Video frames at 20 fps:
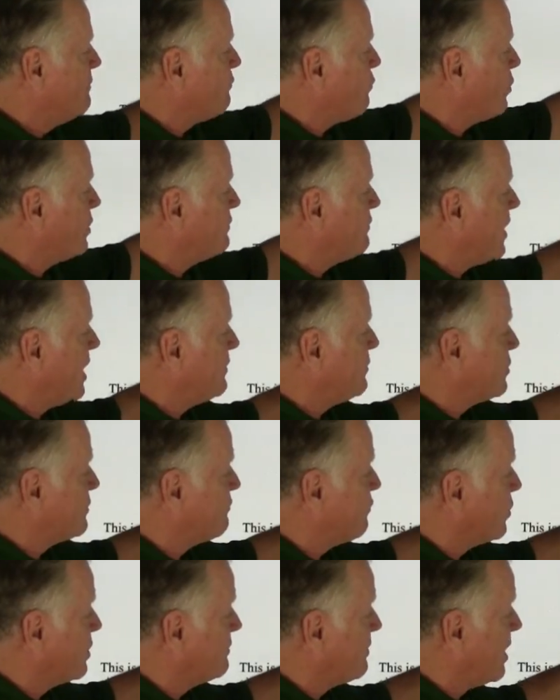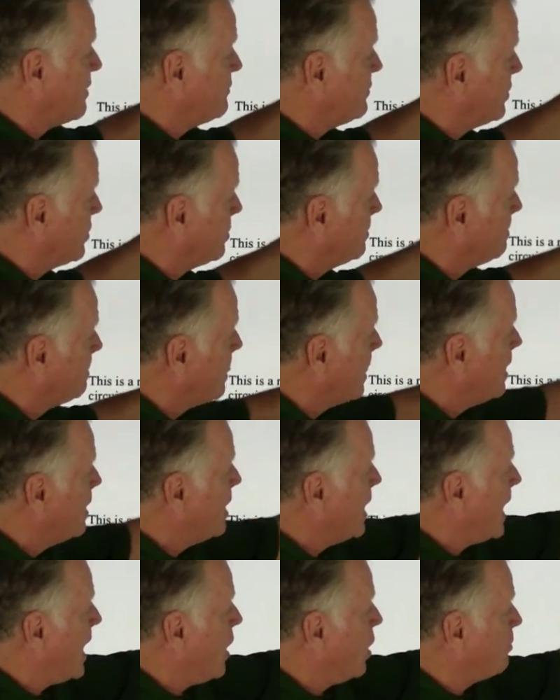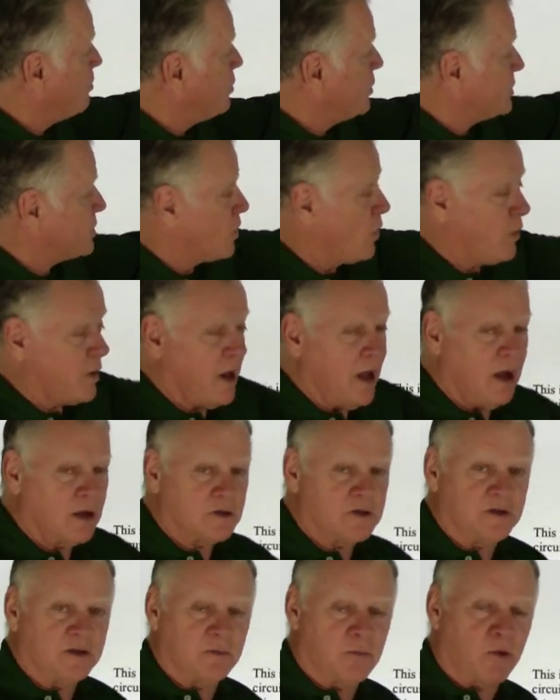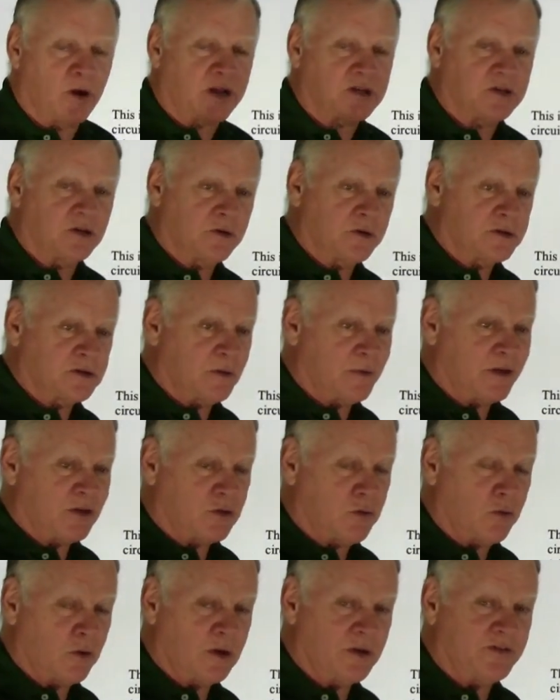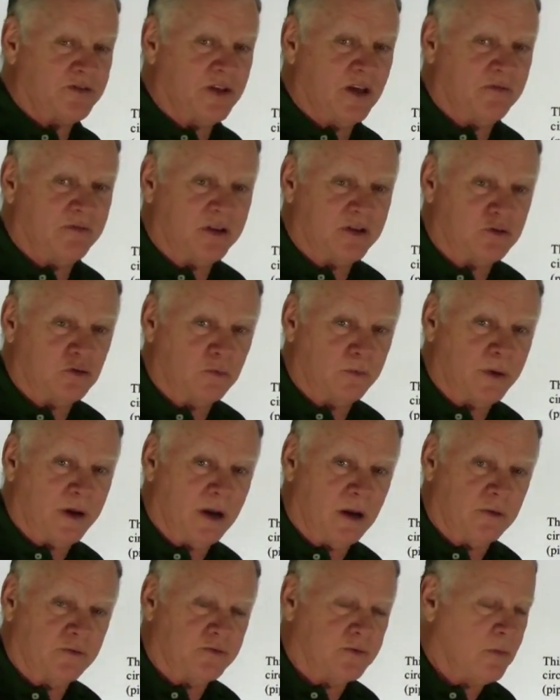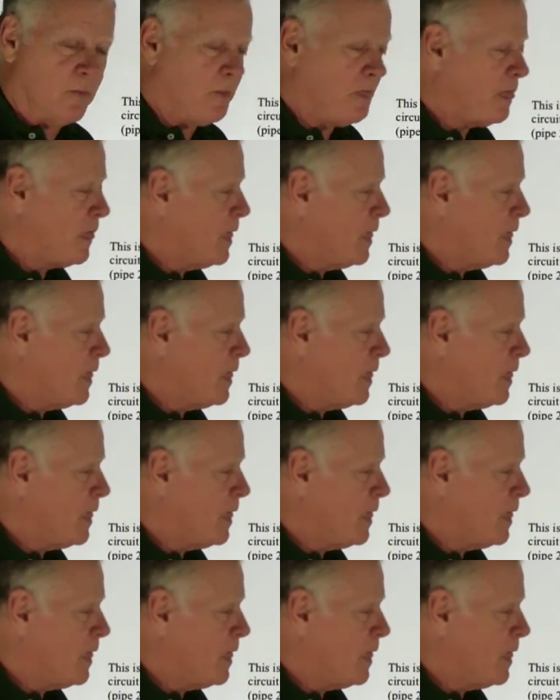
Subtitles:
45 here, 45 here. Output going out to the brake cylinder is going to be a total of 72 pounds.